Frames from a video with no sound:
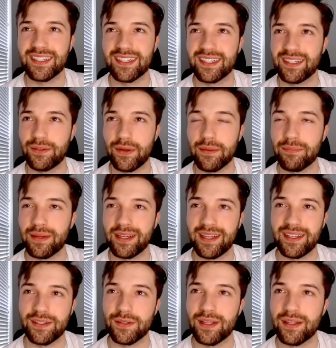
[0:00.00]
Uh, great pick.
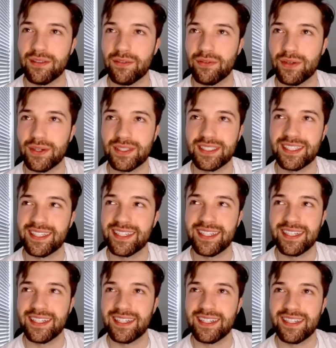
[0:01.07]
I'd do that in the first.
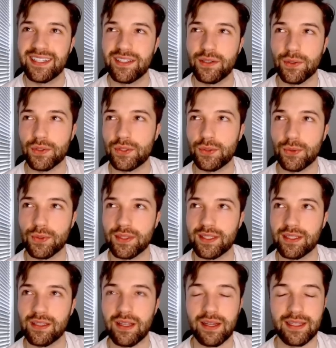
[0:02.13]
Noah Sewell to
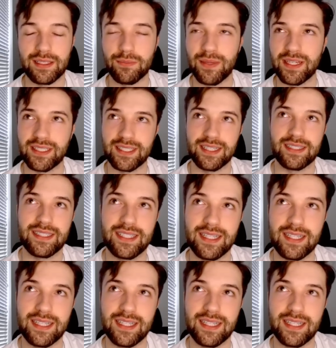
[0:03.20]
the Lions makes sense.